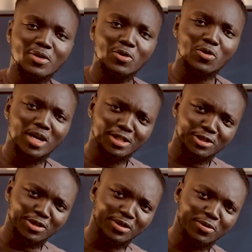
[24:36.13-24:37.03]
Go and
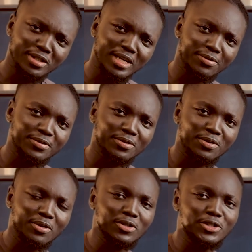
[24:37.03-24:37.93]
study what I've
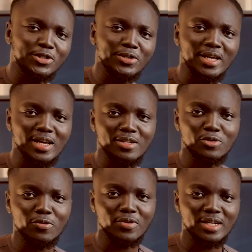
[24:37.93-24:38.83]
taught you here
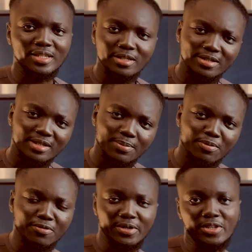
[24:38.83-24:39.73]
so far, this
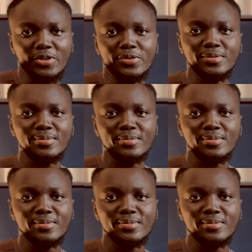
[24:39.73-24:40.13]
simple video.